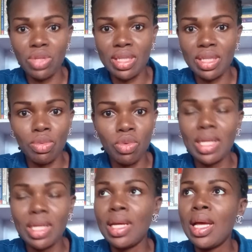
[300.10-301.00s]
and
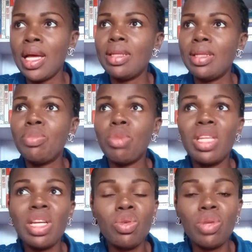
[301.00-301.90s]
water. The
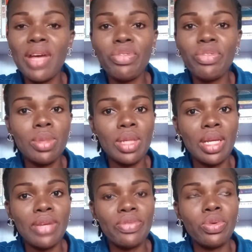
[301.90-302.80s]
molecular
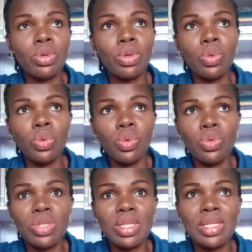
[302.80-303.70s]
formula for
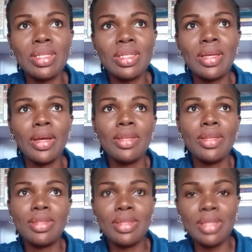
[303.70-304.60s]
glucose is
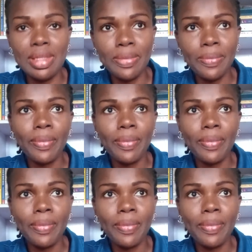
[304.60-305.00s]
C.